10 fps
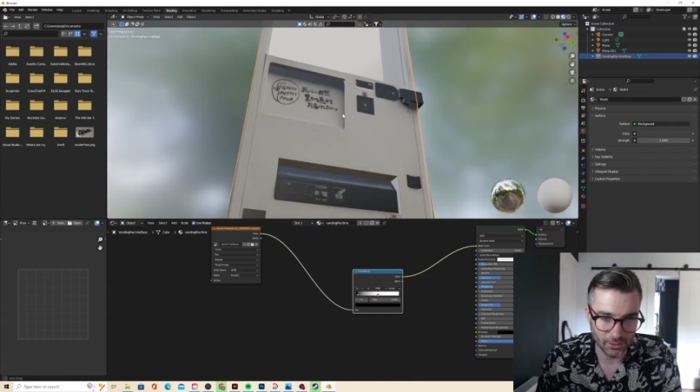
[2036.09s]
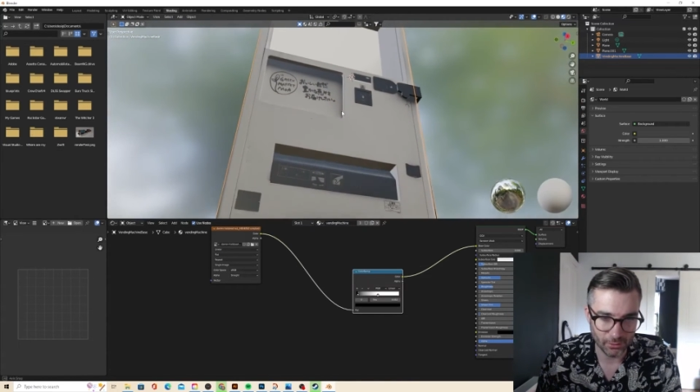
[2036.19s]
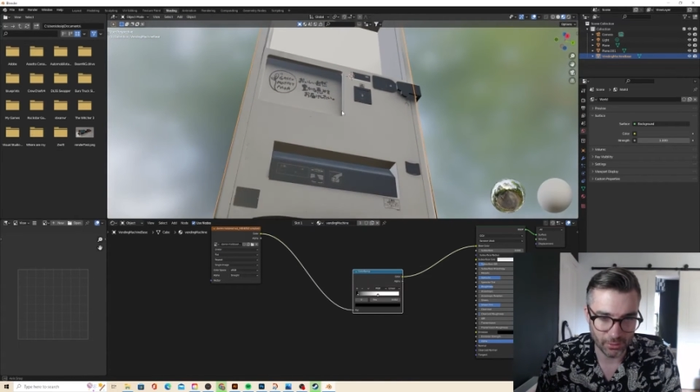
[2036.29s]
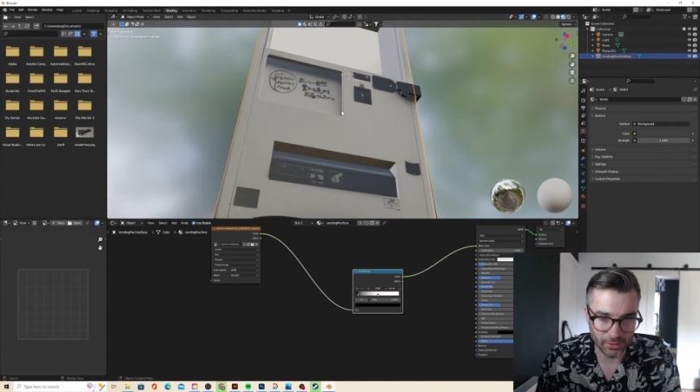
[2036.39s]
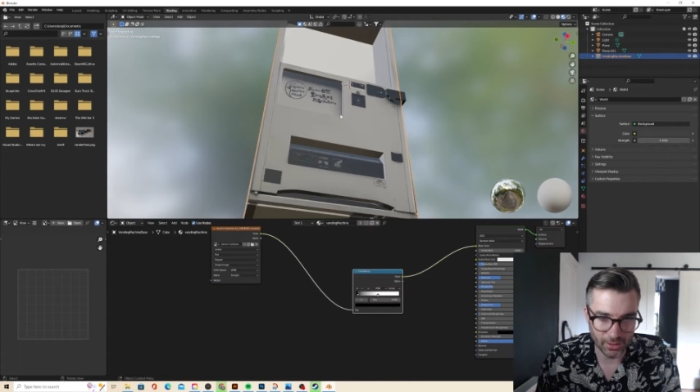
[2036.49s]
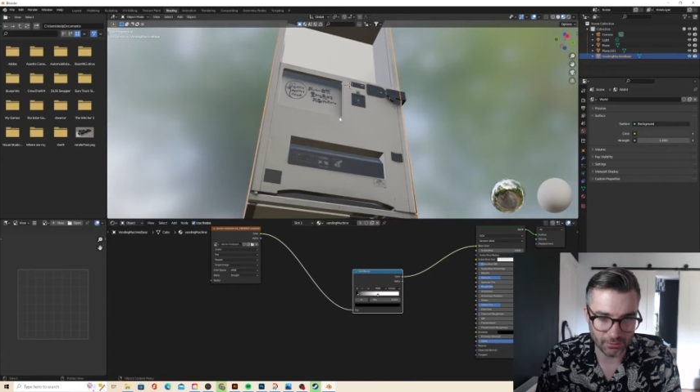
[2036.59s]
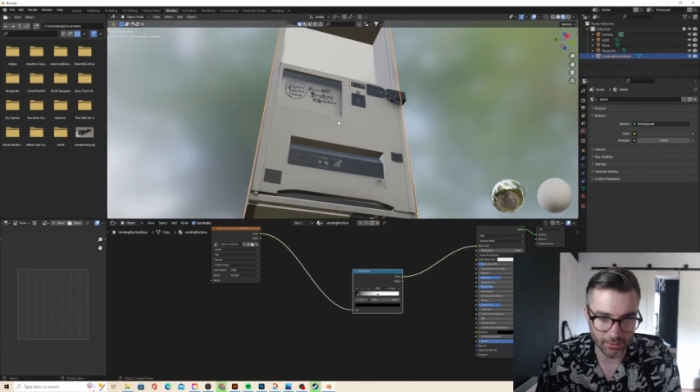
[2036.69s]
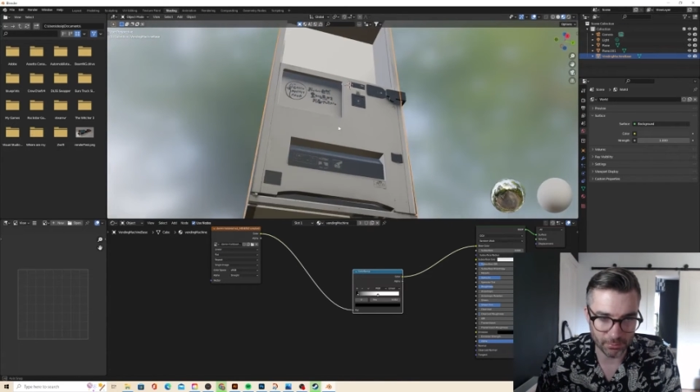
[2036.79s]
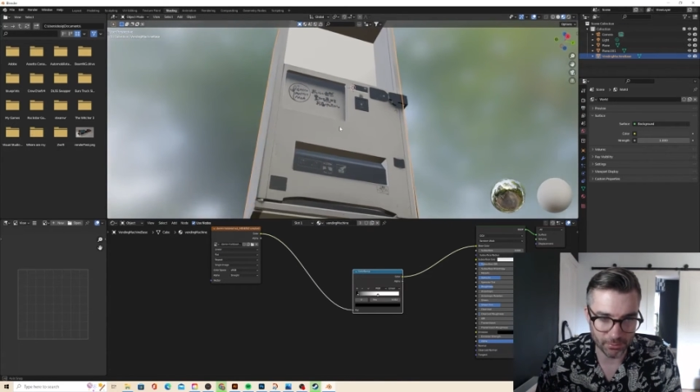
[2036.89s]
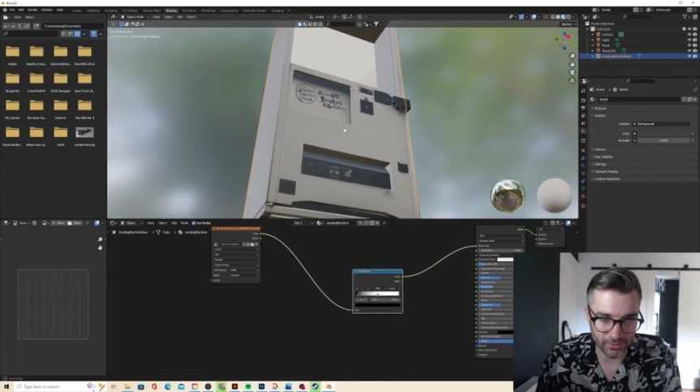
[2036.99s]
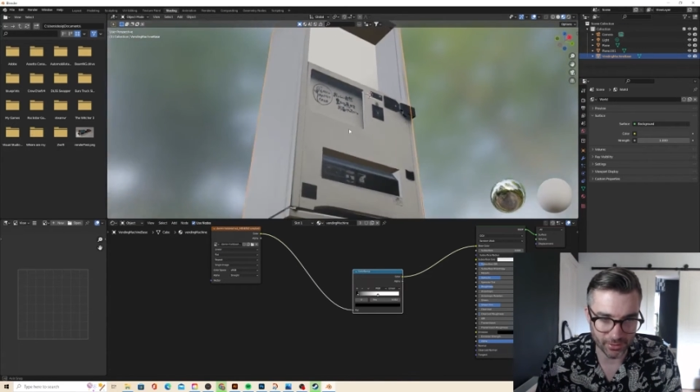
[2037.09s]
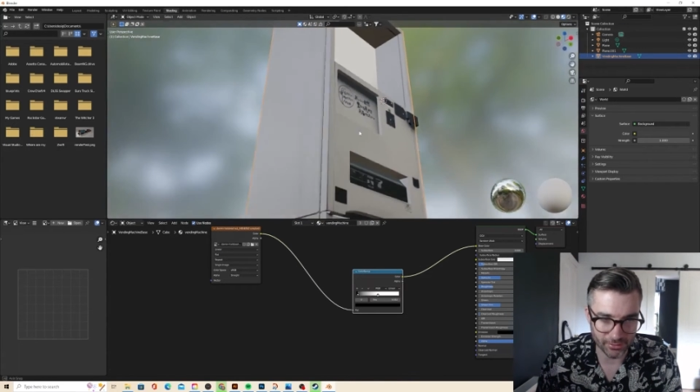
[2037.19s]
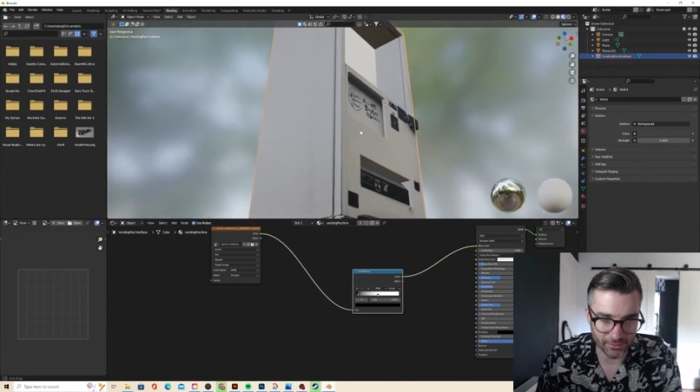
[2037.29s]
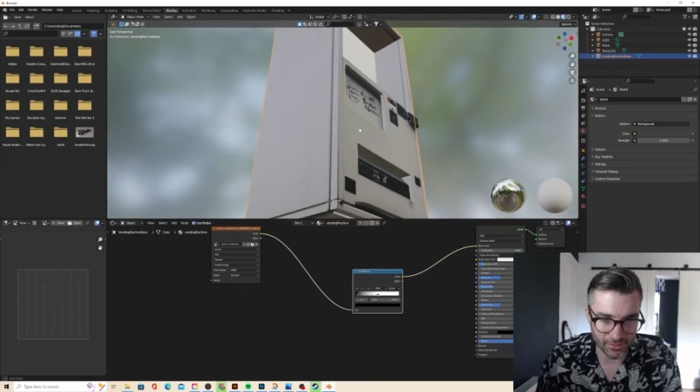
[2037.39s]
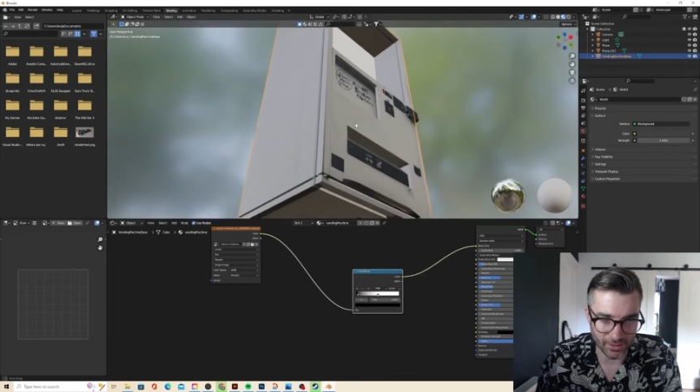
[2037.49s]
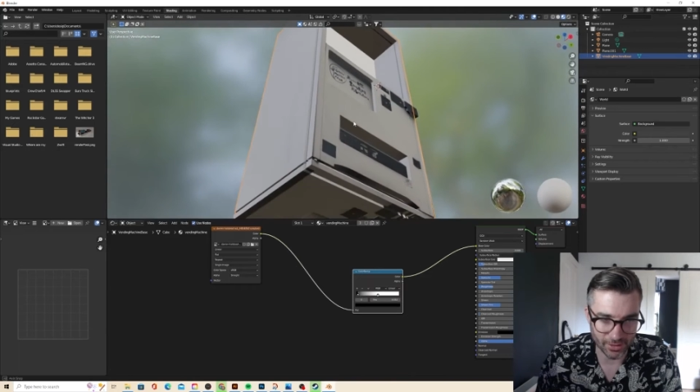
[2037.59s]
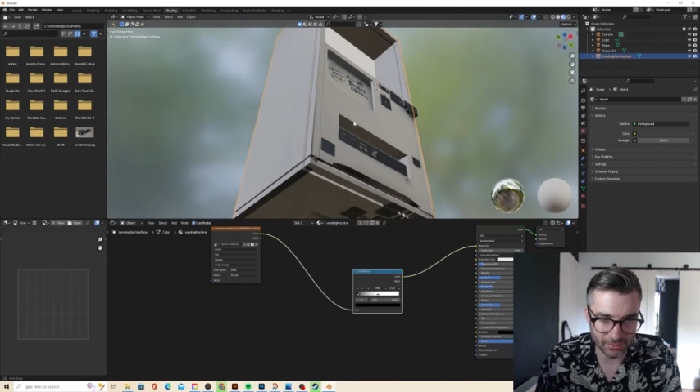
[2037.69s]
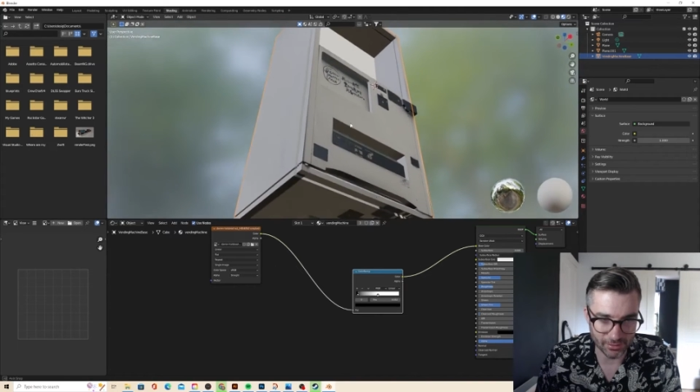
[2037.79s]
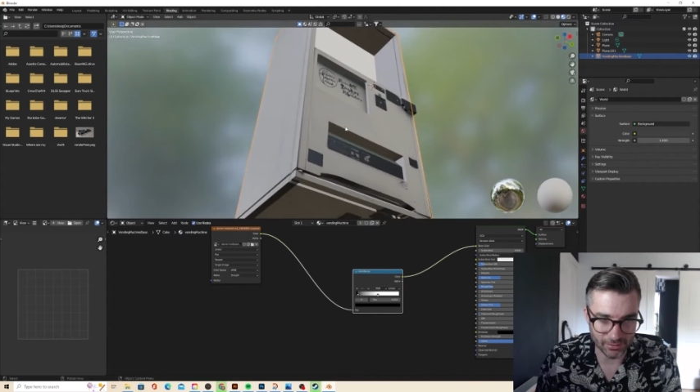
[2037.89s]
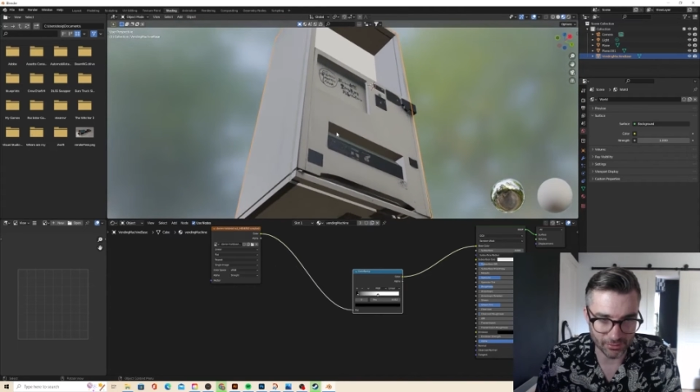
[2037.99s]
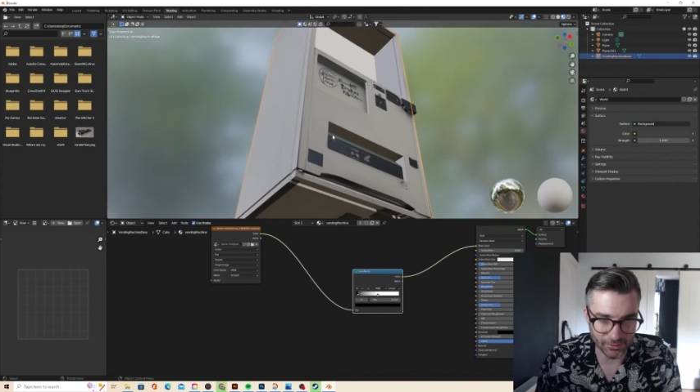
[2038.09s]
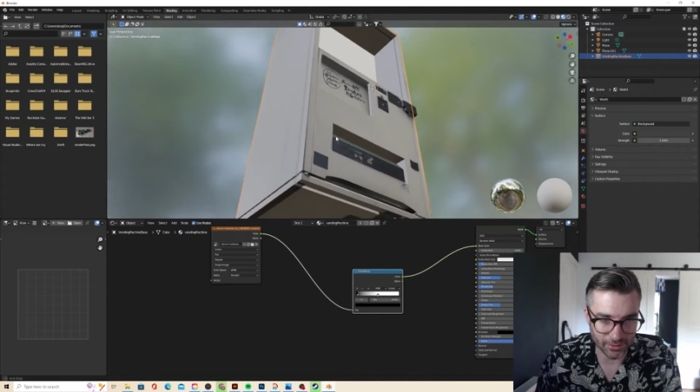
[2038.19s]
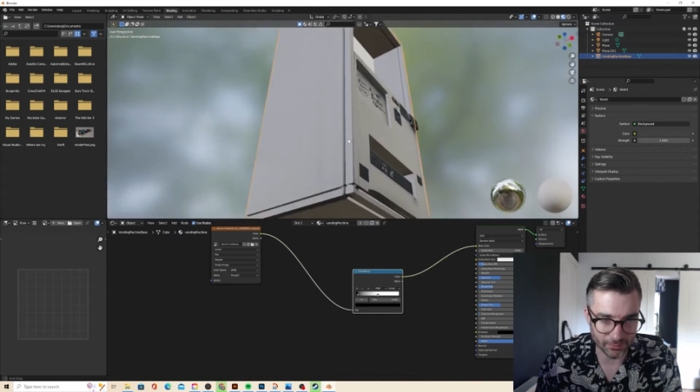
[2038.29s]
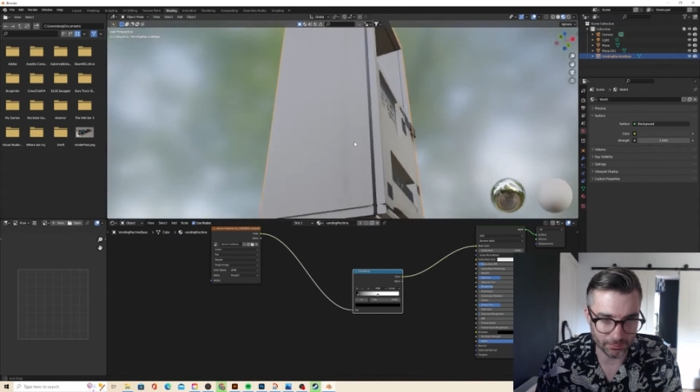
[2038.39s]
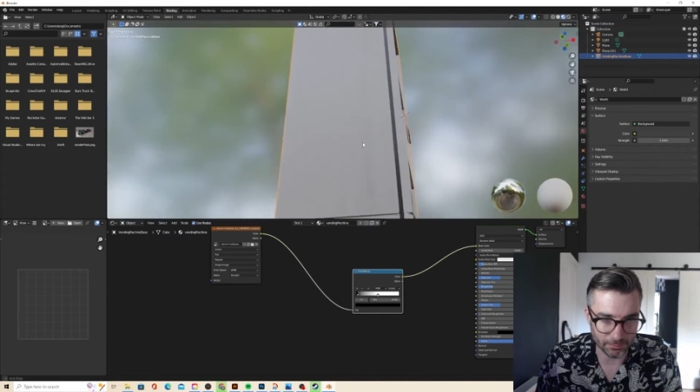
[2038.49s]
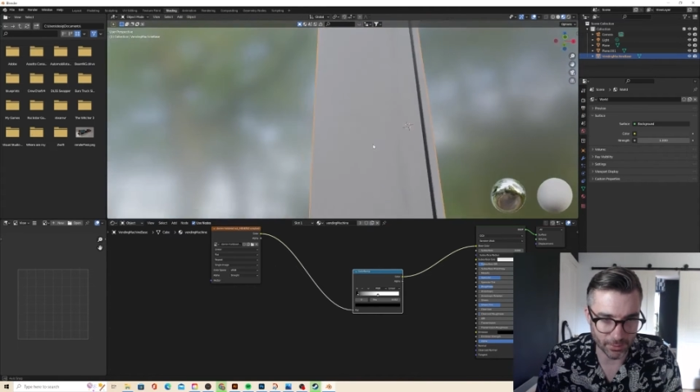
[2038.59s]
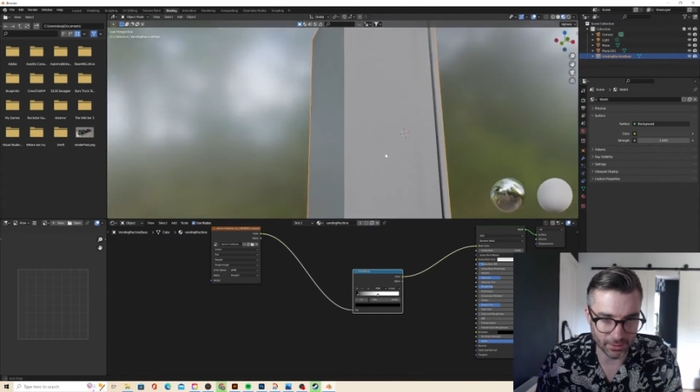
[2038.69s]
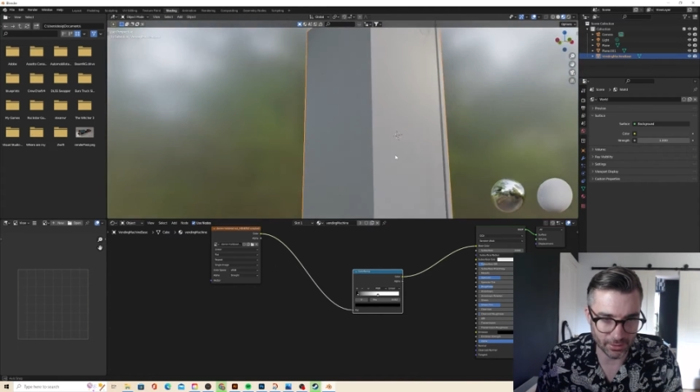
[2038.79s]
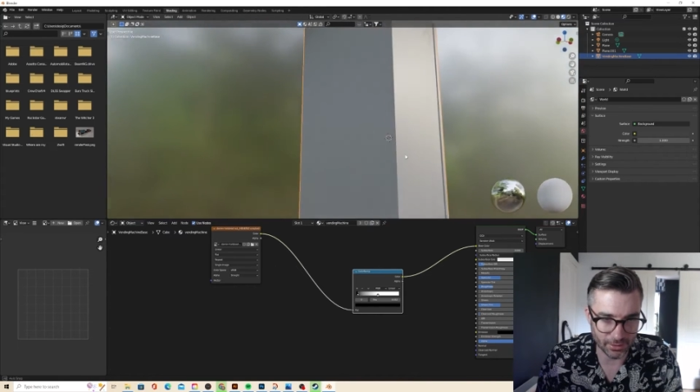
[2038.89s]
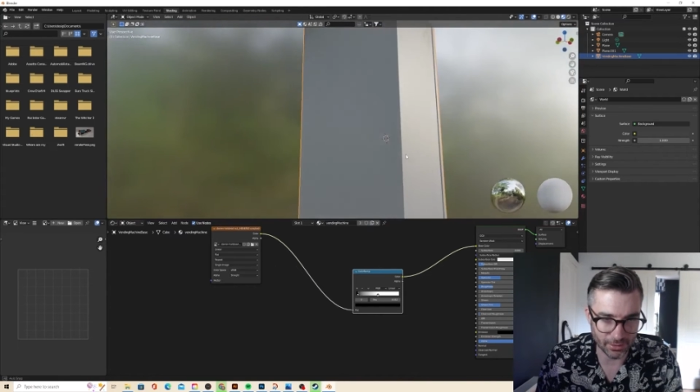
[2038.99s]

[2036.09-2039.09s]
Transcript: We could get really precise and start editing stuff out, but